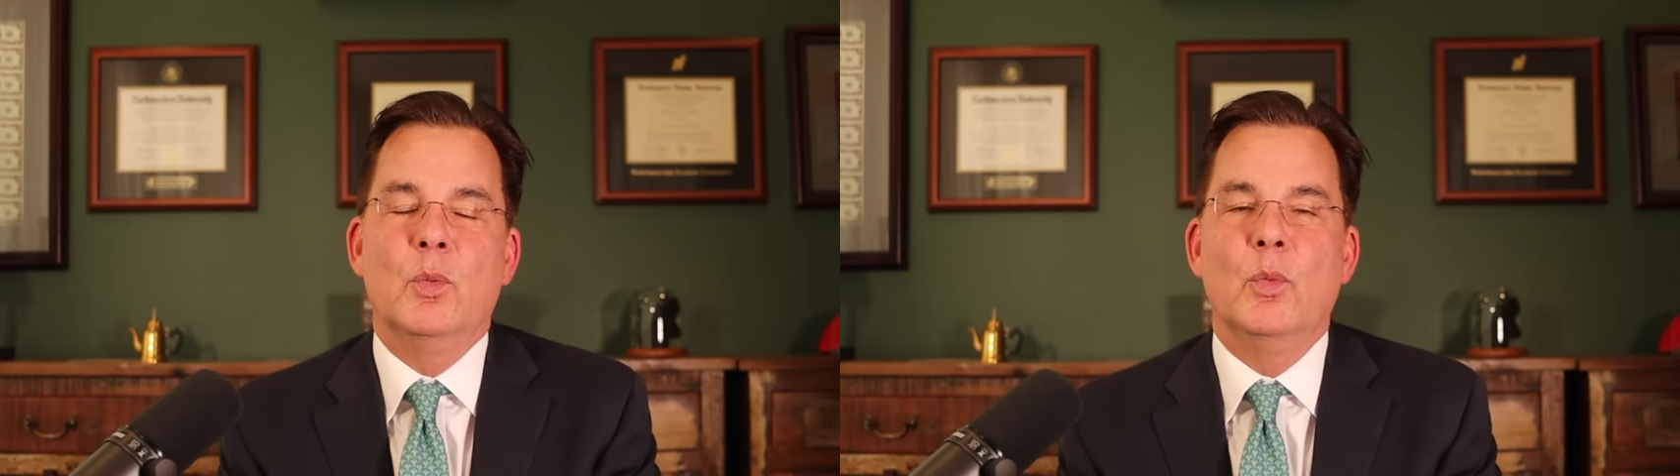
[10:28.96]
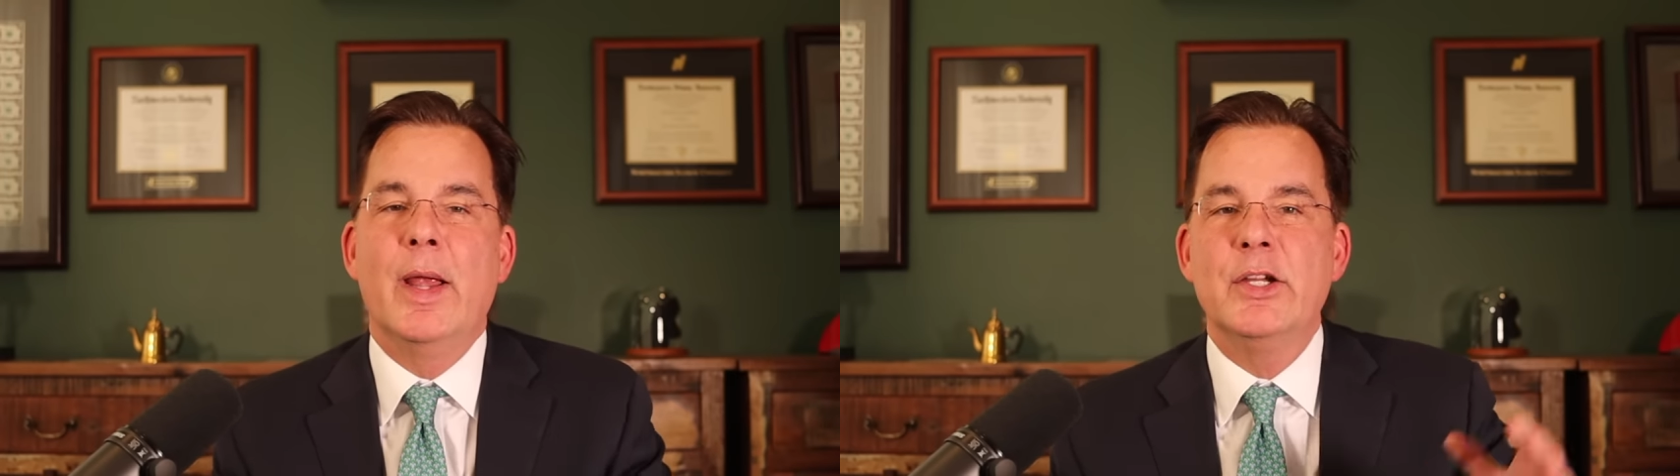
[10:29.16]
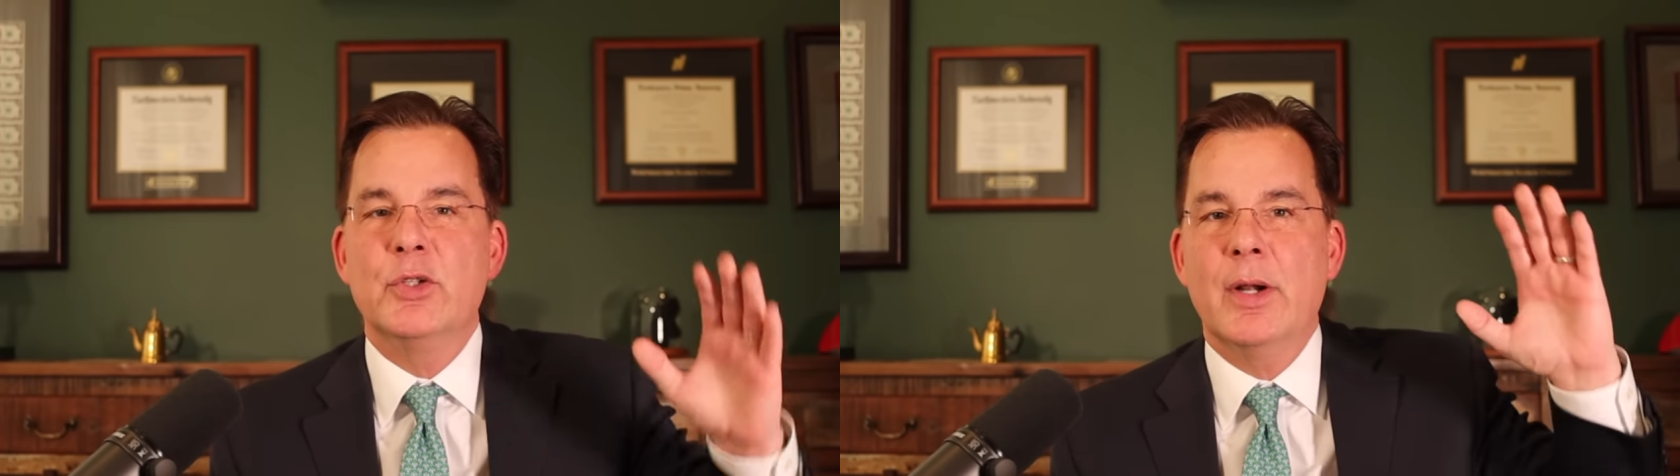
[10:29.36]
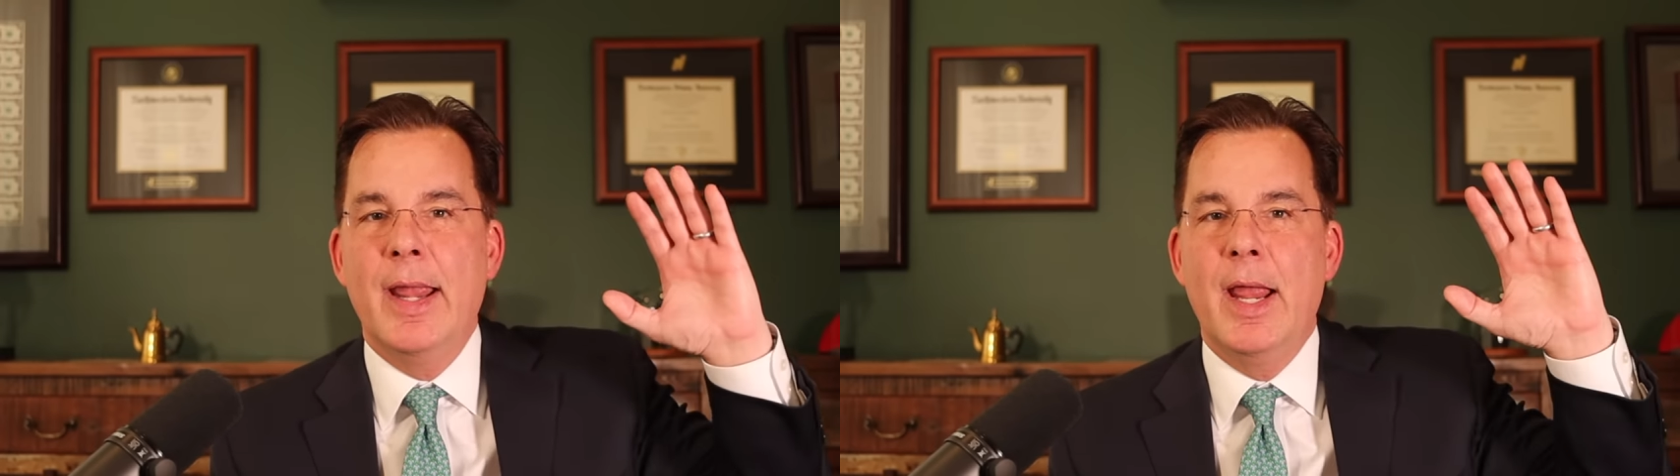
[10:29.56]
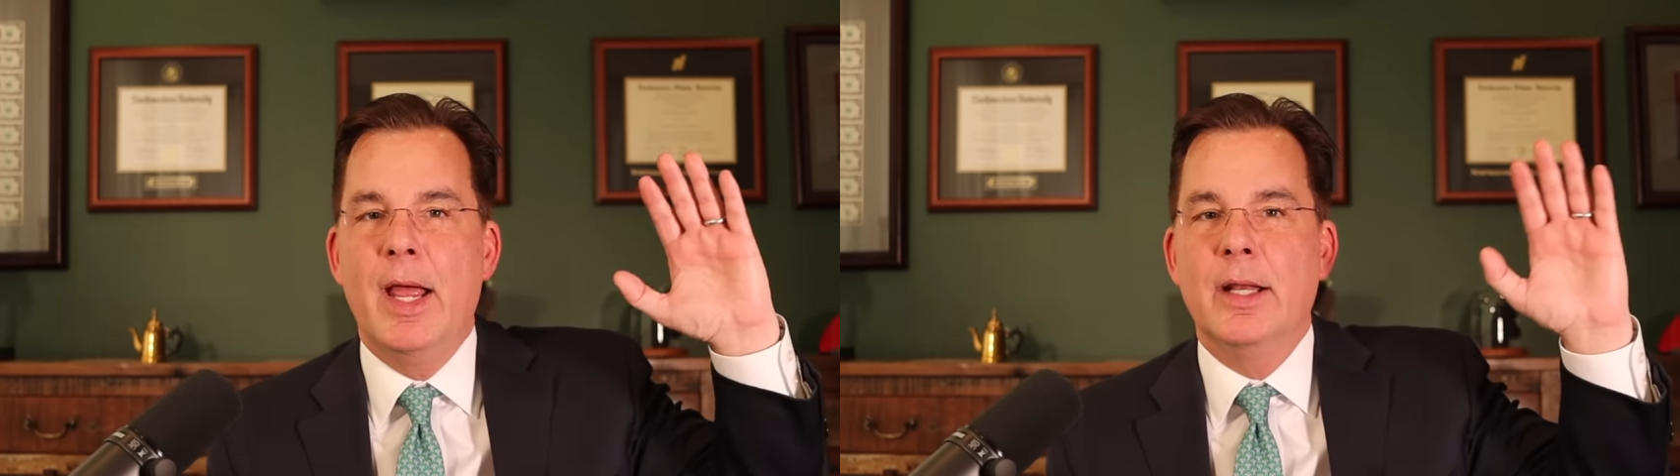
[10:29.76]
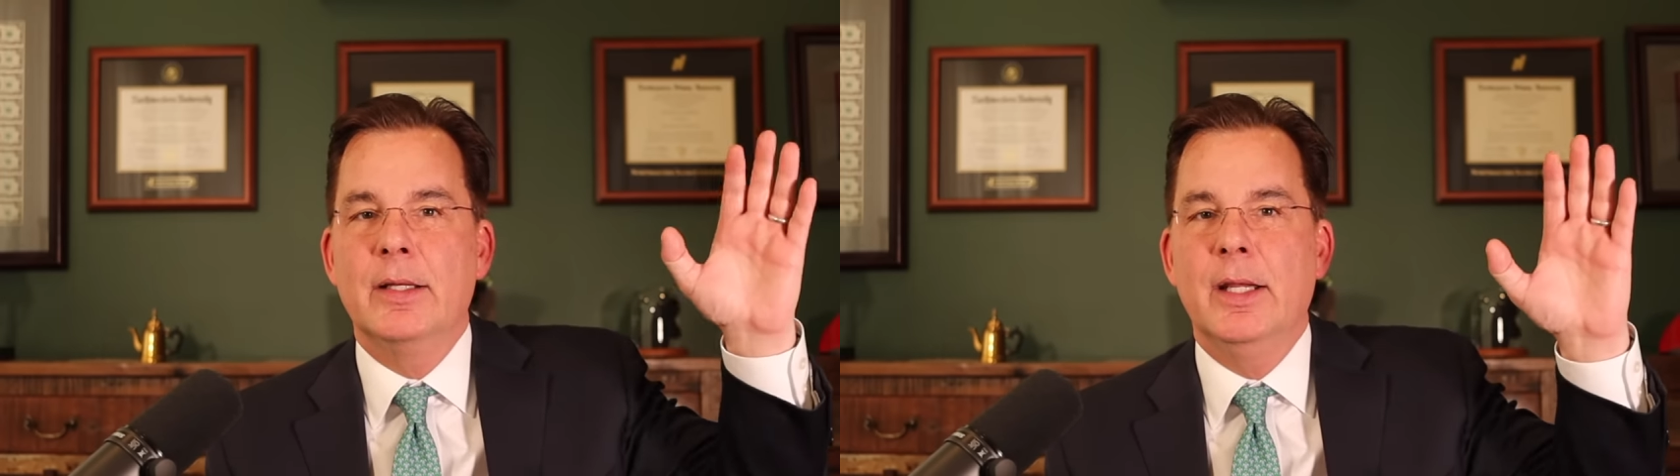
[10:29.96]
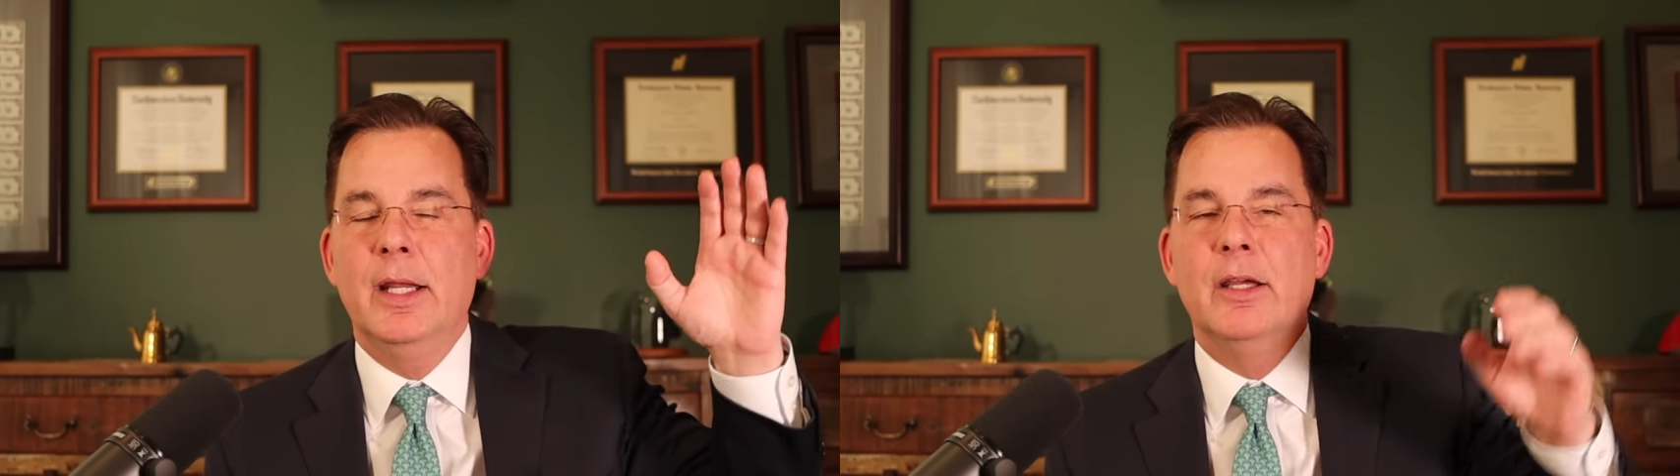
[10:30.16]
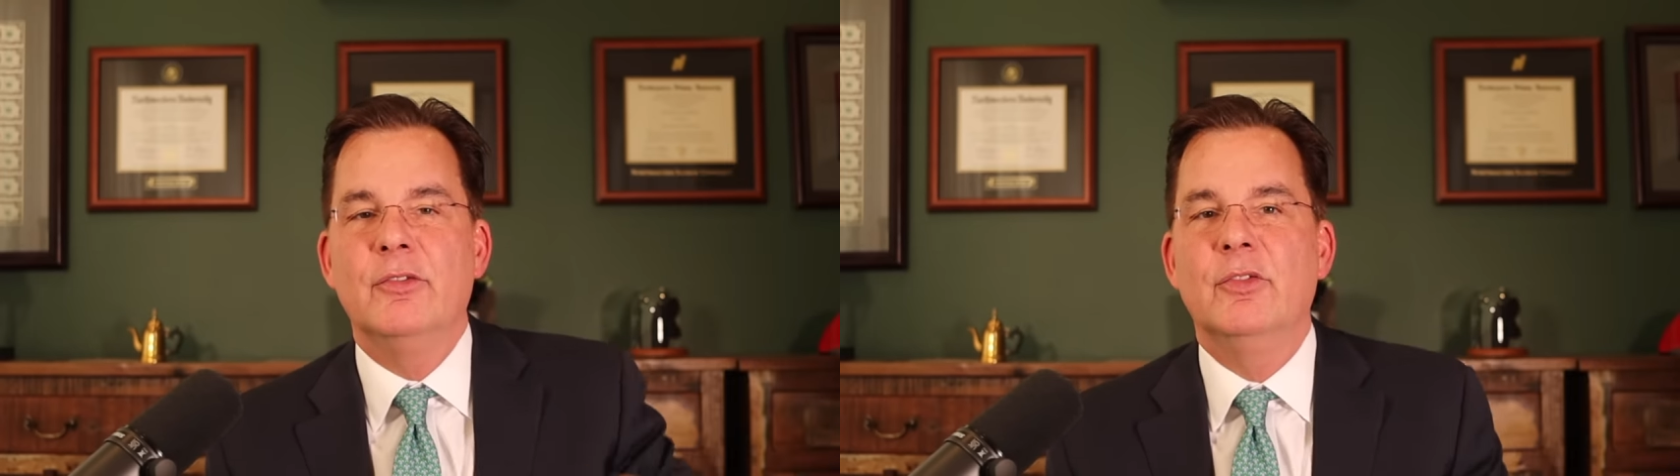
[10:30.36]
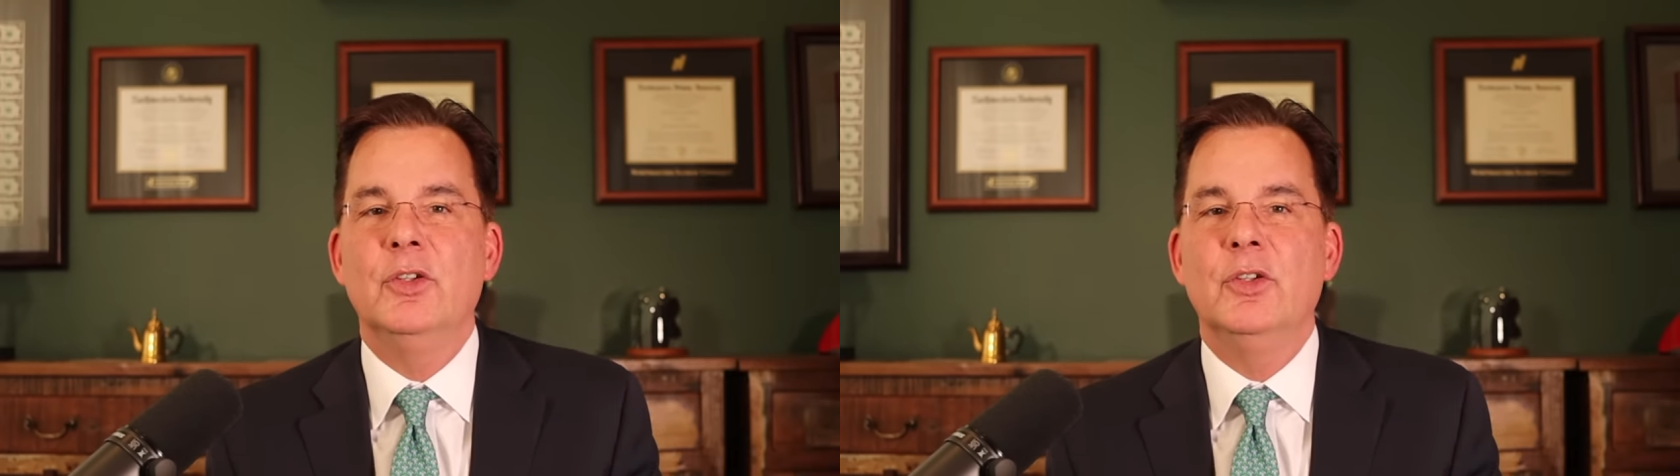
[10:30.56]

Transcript: Raise your hand if